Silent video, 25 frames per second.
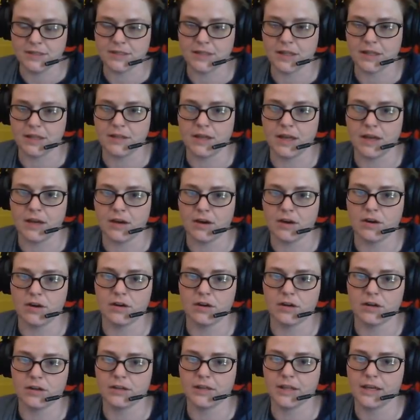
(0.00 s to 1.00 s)
that they
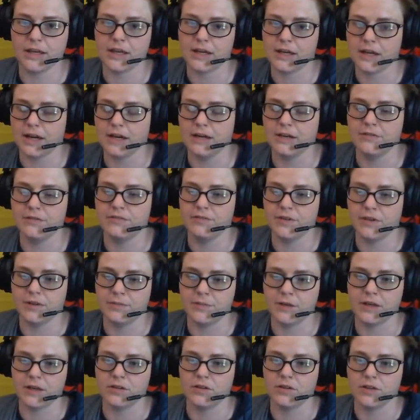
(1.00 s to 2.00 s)
are like kind of
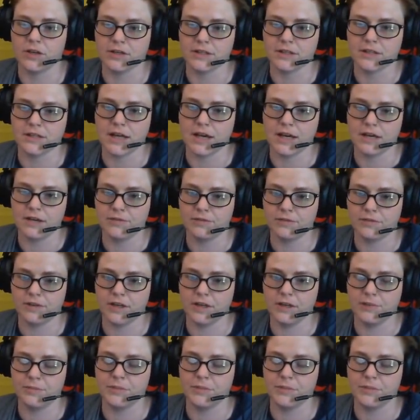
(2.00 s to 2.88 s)
filming alongside of it,